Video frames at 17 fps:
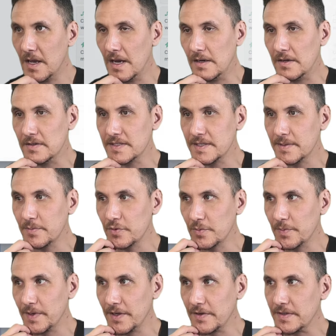
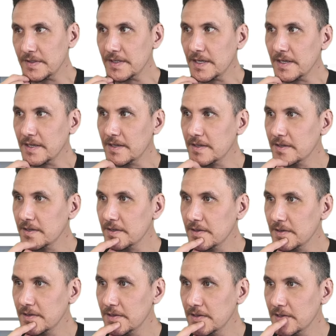simple POC.
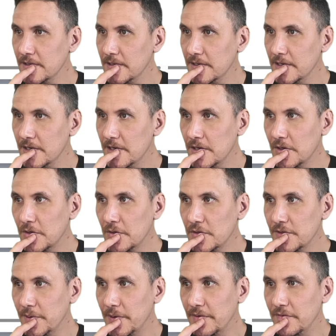Cool,
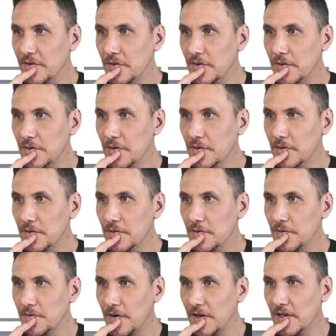so we have new,
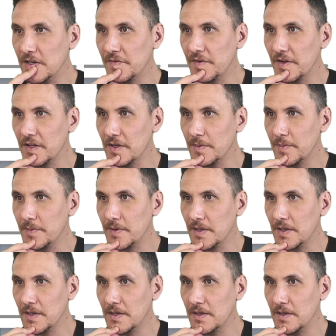ready to develop,
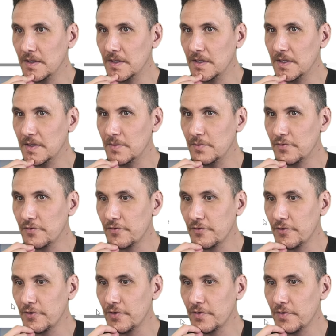in
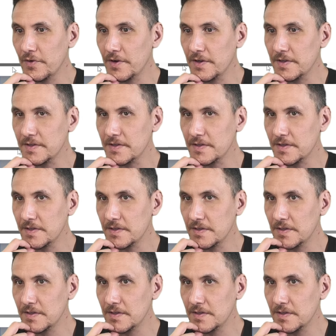progress.